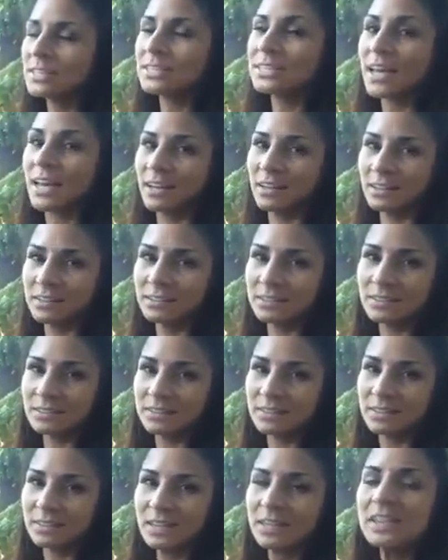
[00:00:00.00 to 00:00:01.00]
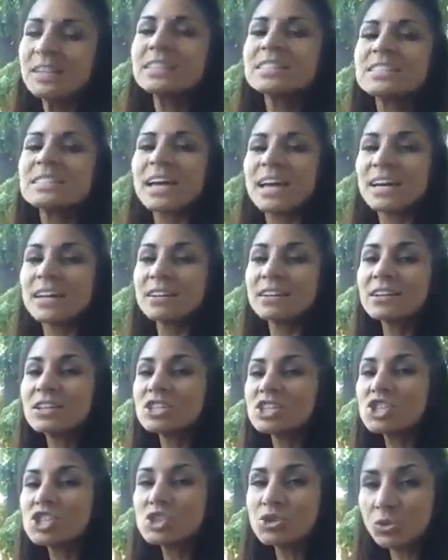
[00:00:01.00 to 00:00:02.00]
10
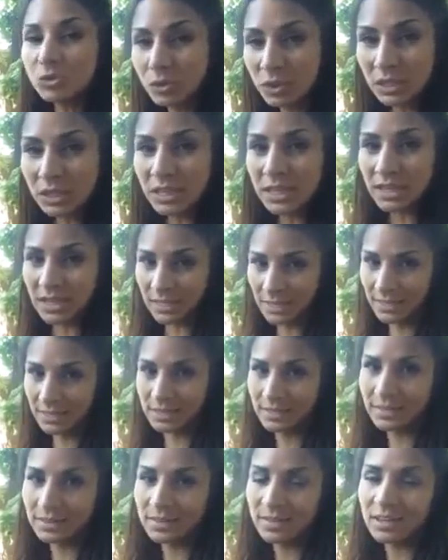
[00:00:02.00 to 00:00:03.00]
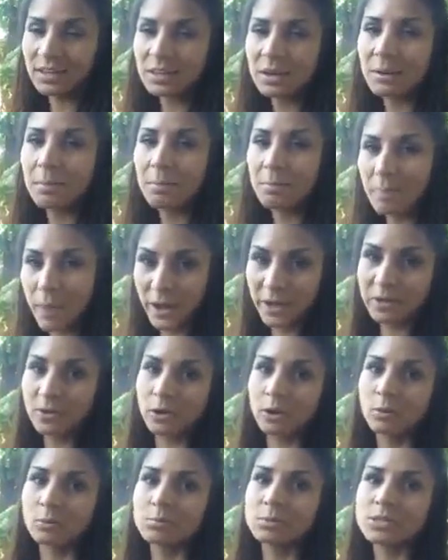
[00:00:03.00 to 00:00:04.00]
trillion
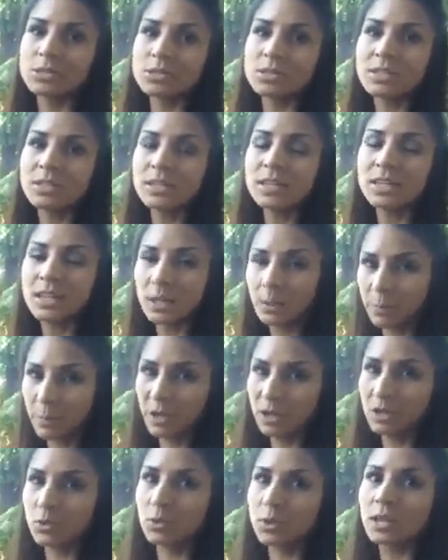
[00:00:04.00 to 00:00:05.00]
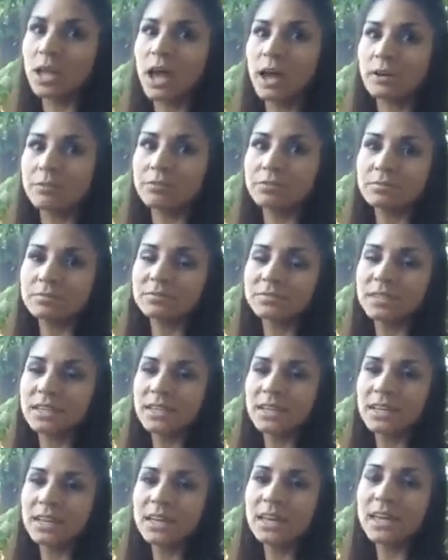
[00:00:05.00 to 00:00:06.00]
microbes keeping you alive
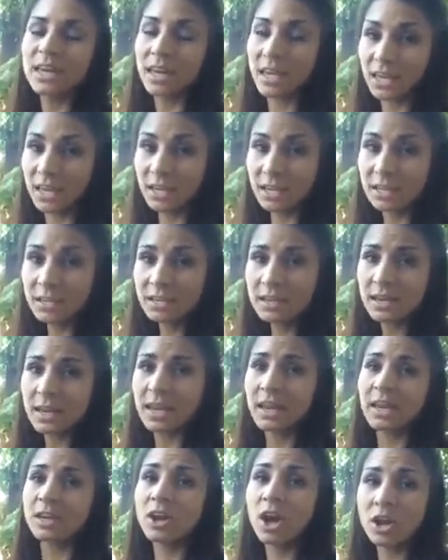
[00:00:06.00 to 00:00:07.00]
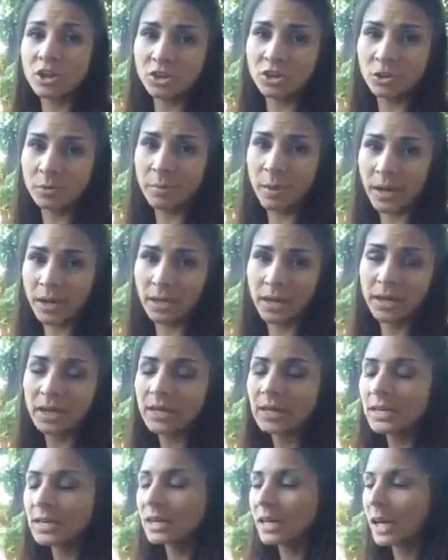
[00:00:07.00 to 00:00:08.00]
in and on your body.
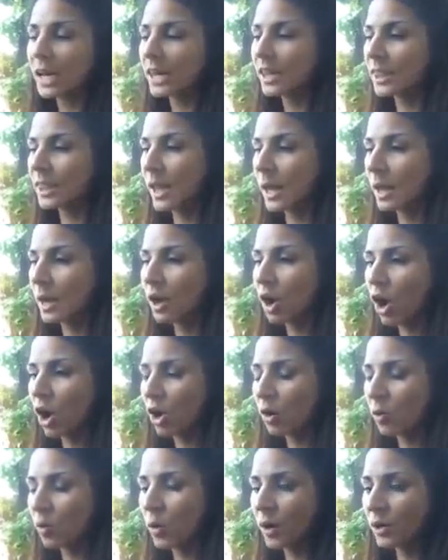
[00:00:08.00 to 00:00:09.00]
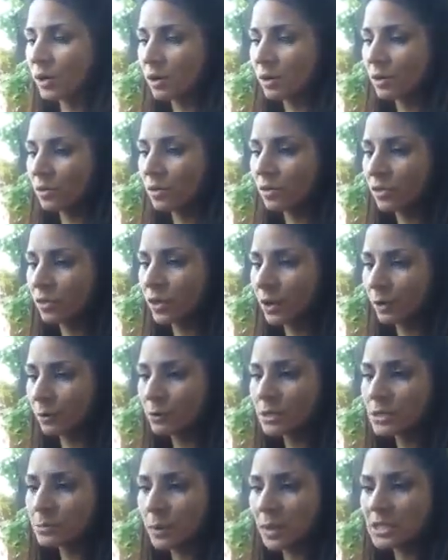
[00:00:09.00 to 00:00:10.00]
They're
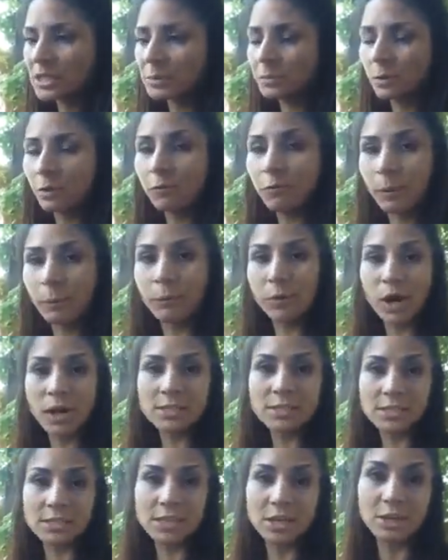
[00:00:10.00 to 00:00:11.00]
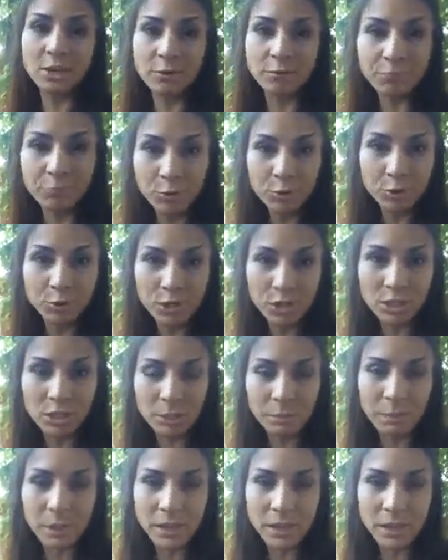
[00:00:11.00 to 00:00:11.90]
responsible for processing your food in your